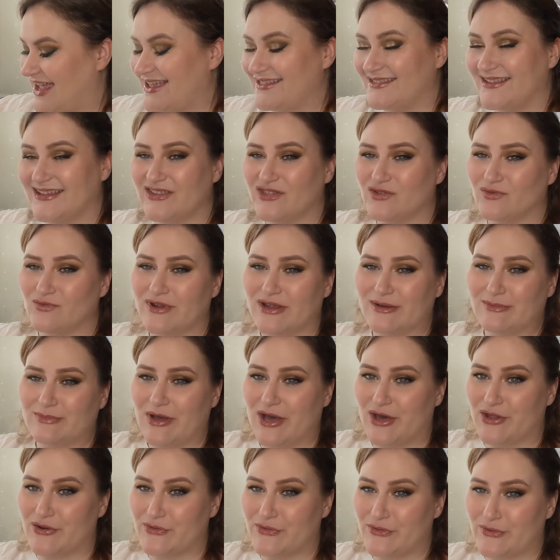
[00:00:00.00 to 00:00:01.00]
I like the red
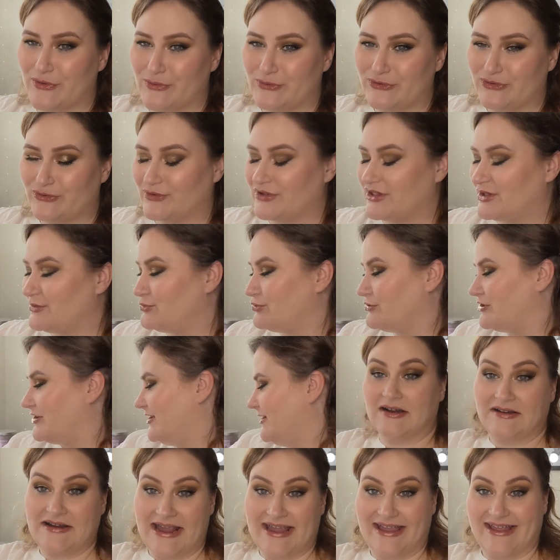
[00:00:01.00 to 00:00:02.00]
bottle though, it's really pretty.
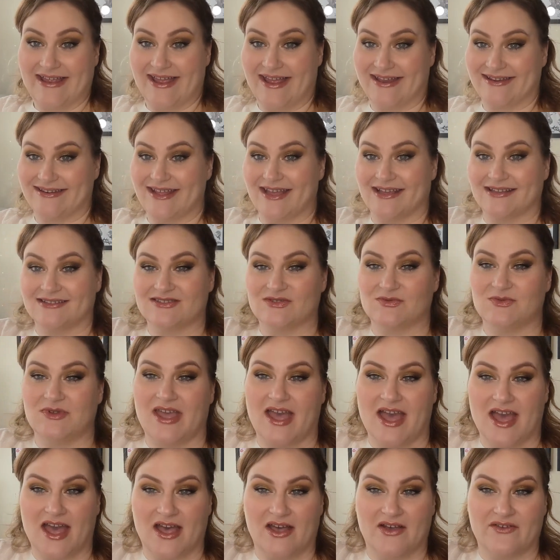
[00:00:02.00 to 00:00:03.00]
All right, and next we
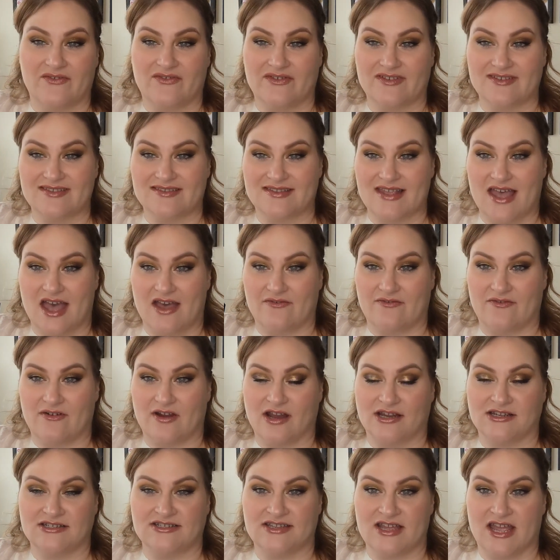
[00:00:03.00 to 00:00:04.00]
have
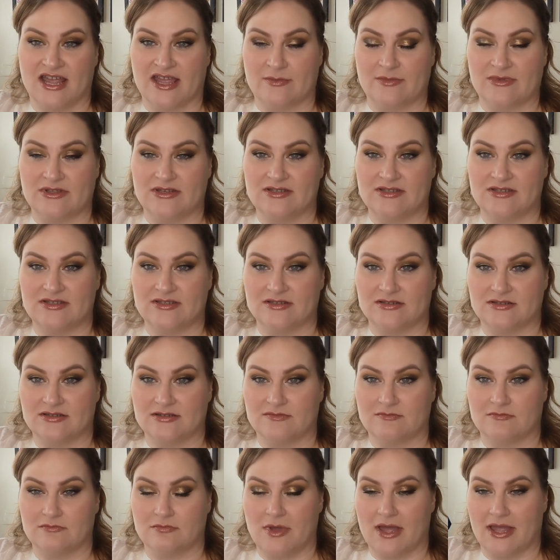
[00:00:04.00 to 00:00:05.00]
Sapphire Diamond
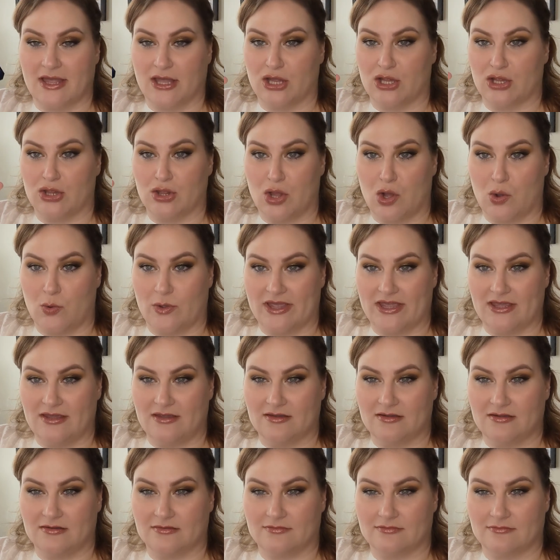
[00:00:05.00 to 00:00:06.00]
by Khloe.
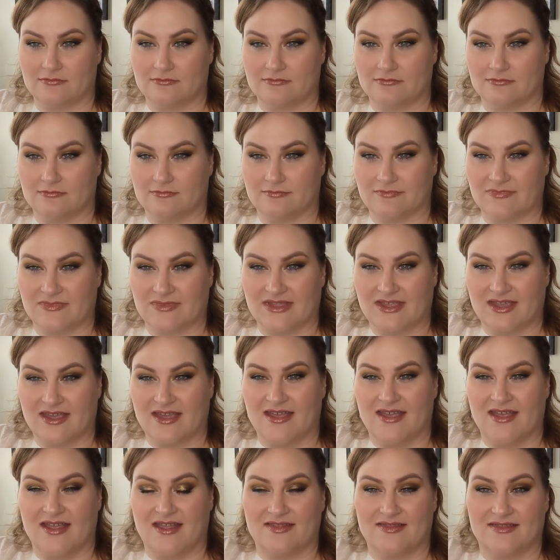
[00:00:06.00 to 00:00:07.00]

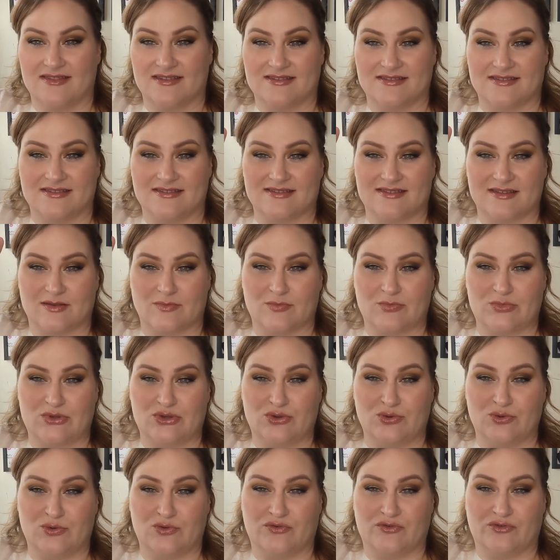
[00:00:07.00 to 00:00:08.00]
This is a
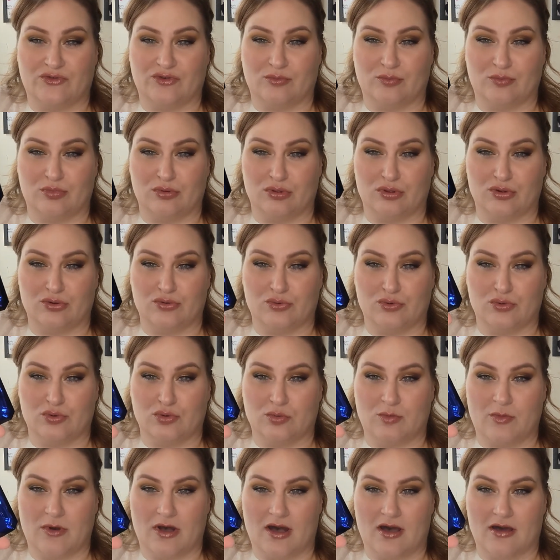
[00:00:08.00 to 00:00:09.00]
beautiful
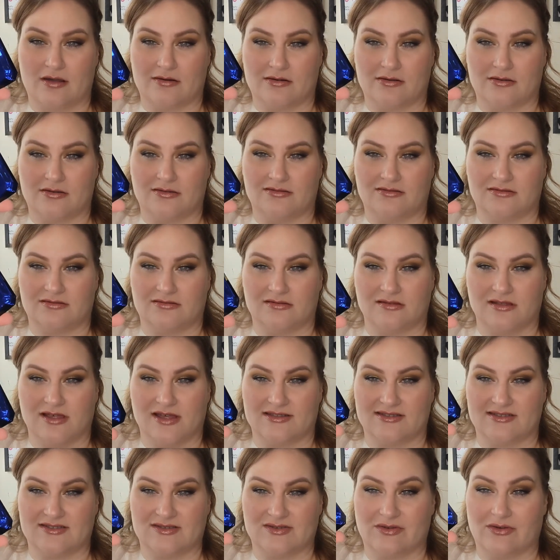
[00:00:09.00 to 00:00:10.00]
blue bottle.
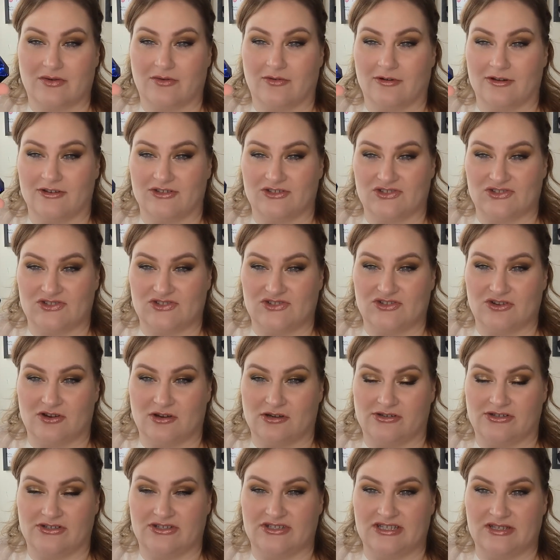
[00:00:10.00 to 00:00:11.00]
That's a gorgeous
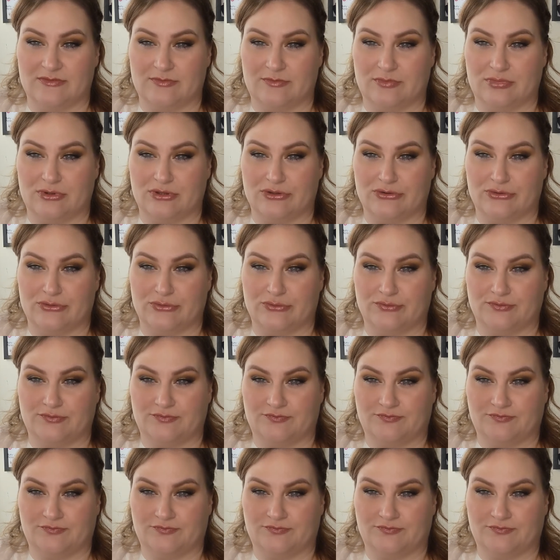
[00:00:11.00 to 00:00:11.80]
dark deep blue.